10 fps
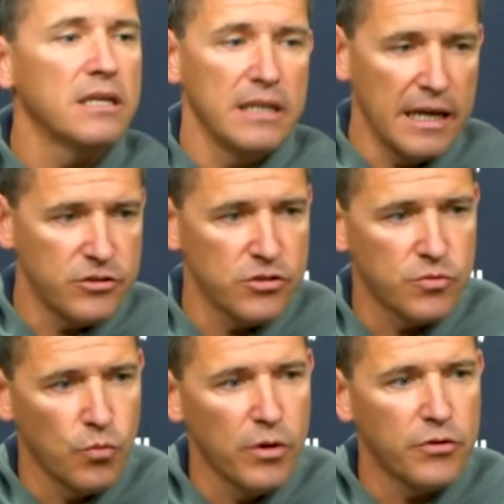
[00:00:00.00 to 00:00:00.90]
not
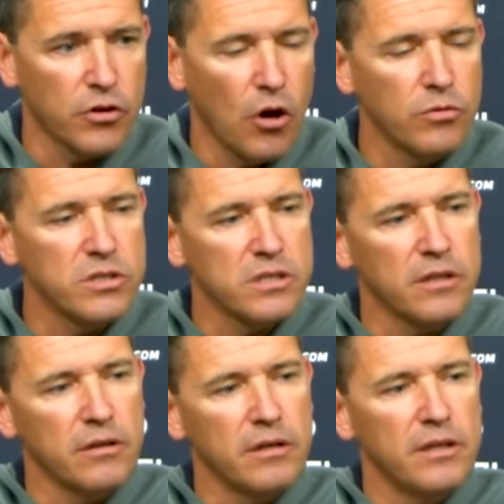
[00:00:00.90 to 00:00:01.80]
just with the coaches
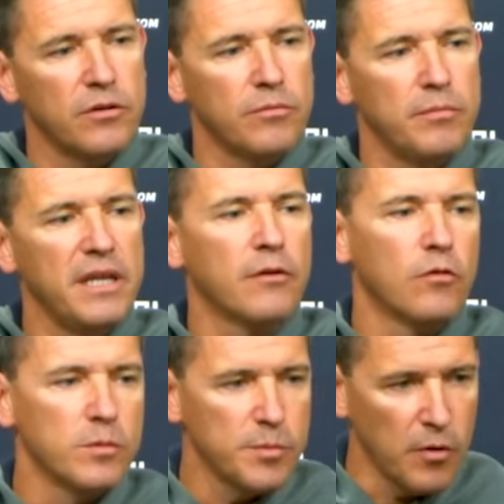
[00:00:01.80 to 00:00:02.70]
in the meeting
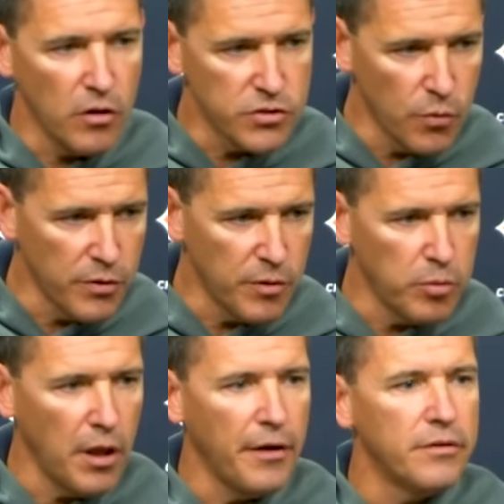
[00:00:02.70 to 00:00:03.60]
rooms, but also with the
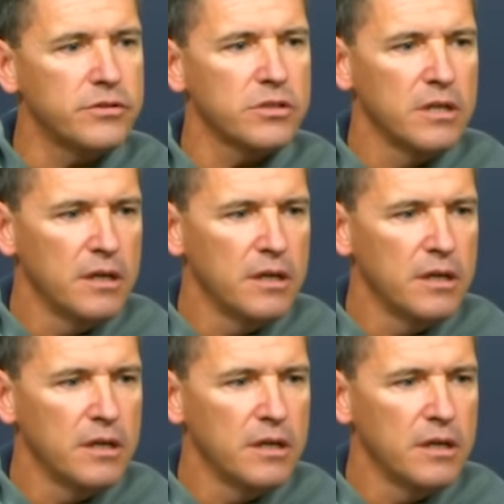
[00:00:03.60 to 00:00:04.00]
players.